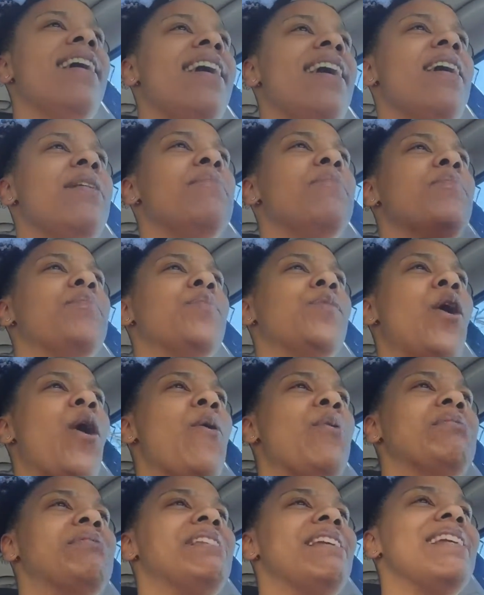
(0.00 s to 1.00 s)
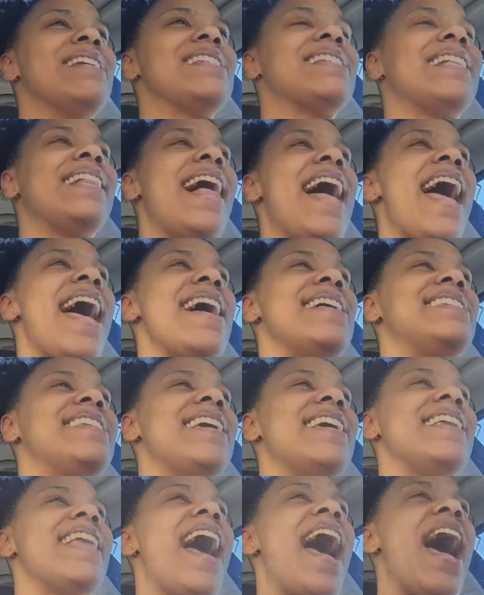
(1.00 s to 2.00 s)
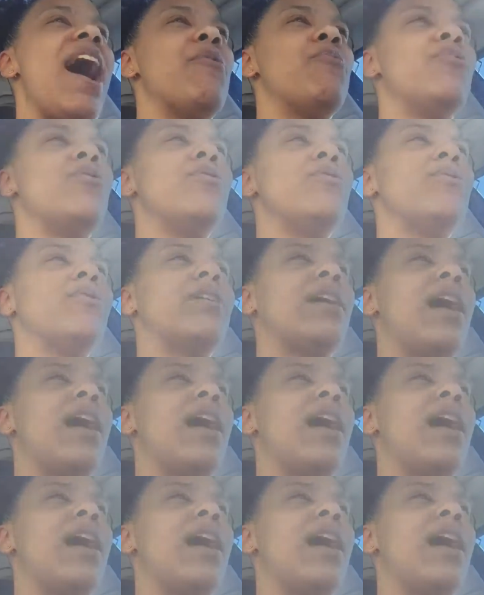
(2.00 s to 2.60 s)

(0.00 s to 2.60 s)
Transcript: am going to this class and I will